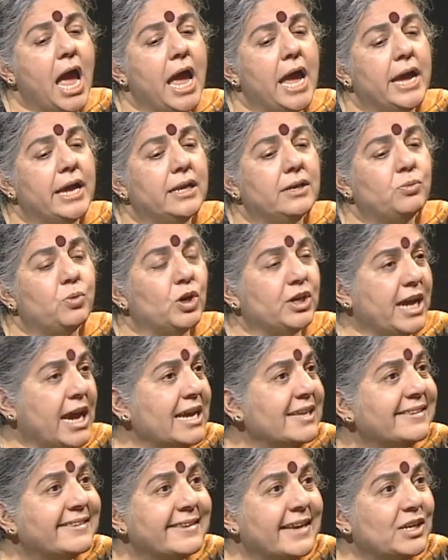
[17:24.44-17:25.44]
And what
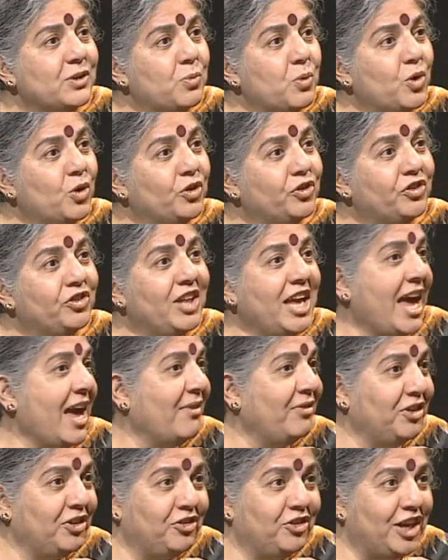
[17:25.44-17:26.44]
I said was, they
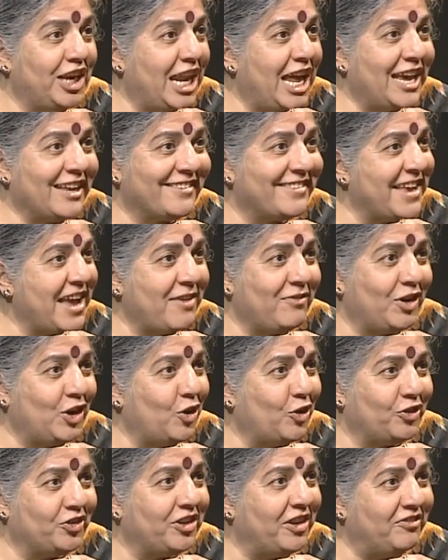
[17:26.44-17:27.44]
haven't realized they
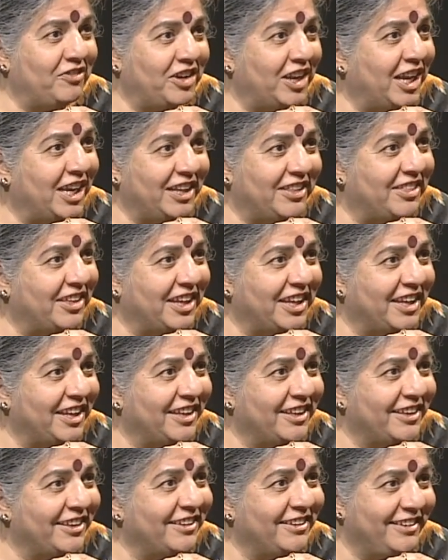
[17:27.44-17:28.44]
haven't lost anything
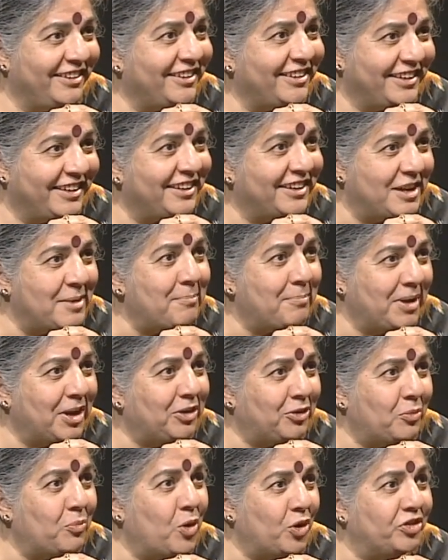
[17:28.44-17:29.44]

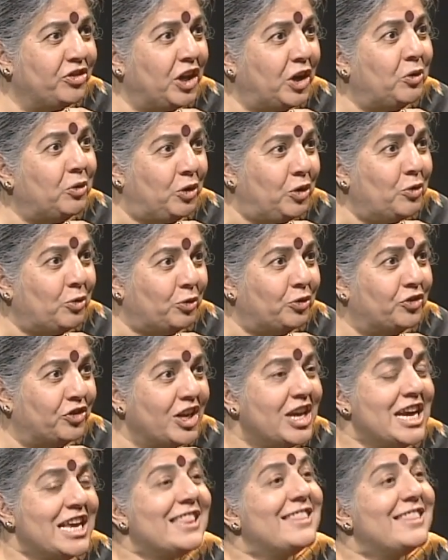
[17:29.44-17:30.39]
compared to what they could lose.